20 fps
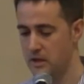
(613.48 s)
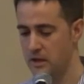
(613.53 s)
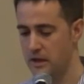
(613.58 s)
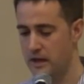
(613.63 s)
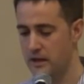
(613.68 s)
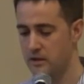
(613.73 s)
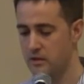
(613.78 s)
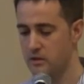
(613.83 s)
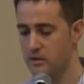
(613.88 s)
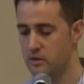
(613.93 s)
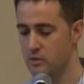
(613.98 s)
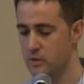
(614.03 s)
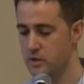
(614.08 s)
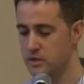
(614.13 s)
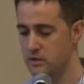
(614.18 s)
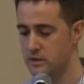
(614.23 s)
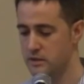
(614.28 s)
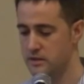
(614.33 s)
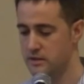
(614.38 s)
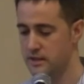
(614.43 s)
Another
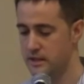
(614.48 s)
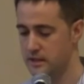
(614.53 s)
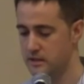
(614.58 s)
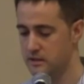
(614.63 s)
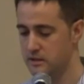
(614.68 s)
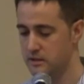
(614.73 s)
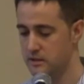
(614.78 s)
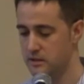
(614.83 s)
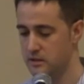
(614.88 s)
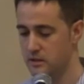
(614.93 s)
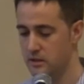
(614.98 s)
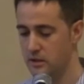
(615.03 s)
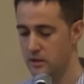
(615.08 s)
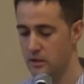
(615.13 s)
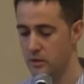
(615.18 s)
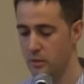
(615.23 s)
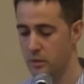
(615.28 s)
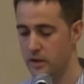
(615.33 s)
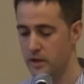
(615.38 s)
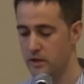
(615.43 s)
question is that
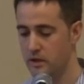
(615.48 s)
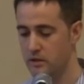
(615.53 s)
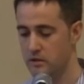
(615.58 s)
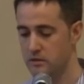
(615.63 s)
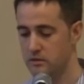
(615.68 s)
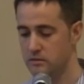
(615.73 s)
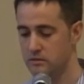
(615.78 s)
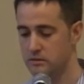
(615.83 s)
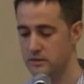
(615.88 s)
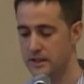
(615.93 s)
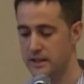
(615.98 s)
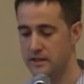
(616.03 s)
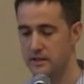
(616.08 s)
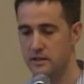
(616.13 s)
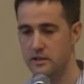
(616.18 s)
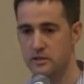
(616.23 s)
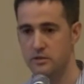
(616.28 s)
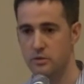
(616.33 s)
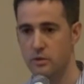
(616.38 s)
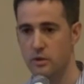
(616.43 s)
we know that
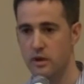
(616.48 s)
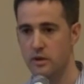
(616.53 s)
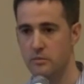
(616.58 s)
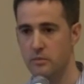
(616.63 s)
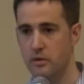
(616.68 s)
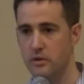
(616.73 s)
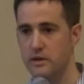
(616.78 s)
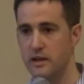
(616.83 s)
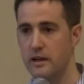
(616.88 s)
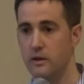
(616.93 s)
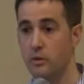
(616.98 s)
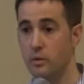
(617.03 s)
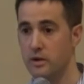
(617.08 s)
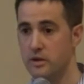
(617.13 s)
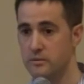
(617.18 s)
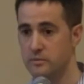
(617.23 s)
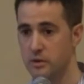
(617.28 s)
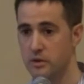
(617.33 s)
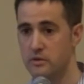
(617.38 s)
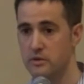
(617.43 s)
these trigger points are
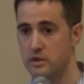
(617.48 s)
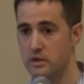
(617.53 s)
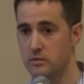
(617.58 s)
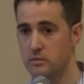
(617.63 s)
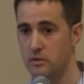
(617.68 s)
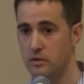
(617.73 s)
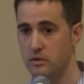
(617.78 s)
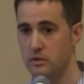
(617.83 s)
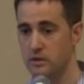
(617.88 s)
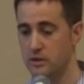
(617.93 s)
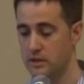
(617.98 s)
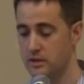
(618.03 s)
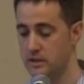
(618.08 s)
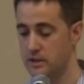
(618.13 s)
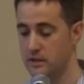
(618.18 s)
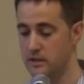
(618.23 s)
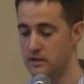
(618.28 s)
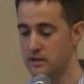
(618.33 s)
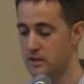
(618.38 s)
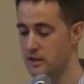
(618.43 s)
responsible in the
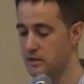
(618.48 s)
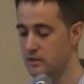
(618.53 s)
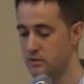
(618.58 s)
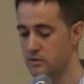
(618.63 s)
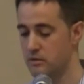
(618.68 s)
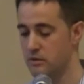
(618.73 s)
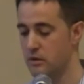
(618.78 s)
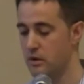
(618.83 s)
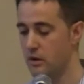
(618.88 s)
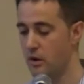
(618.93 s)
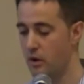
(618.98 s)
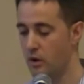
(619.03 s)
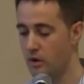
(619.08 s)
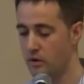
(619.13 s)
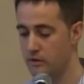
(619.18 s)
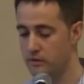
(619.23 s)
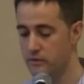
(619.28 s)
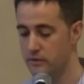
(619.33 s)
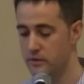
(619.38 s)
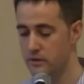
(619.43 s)
literature
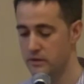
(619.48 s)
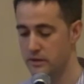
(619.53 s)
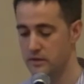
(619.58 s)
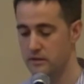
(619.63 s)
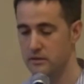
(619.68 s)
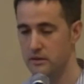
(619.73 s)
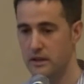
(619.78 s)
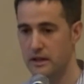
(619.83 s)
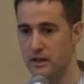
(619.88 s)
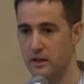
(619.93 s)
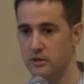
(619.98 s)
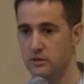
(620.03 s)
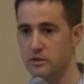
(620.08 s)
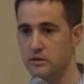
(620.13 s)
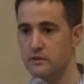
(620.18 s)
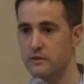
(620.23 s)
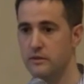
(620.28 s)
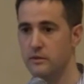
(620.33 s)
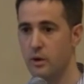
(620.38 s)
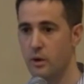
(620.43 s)
of a lot
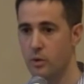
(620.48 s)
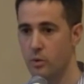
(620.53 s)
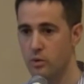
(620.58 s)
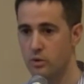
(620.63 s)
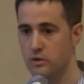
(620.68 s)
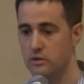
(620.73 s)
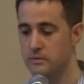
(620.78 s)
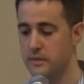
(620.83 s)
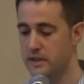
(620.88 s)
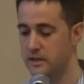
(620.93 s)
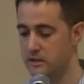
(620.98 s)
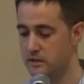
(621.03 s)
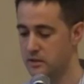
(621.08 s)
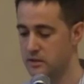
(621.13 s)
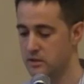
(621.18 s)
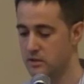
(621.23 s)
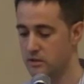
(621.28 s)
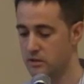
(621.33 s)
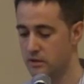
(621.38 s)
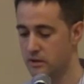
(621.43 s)
of recruitment
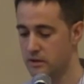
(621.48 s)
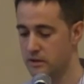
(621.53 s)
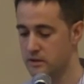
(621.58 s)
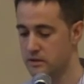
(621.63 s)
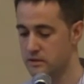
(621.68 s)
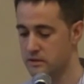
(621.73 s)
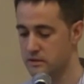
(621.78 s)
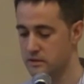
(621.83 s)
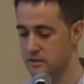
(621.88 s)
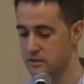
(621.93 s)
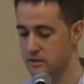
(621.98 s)
disorders,